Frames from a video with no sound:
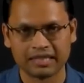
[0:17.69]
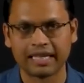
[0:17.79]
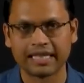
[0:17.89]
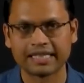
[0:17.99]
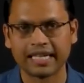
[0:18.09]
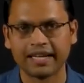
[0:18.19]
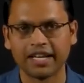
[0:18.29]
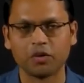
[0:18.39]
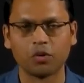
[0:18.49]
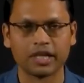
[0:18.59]

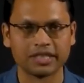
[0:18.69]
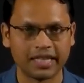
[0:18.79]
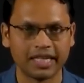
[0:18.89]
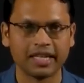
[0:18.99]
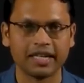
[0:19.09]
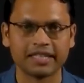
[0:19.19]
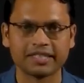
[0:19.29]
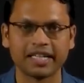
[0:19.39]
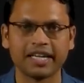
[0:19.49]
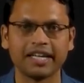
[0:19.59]
understanding, what is data
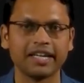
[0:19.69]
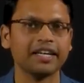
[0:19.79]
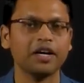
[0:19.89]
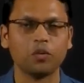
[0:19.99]
understanding,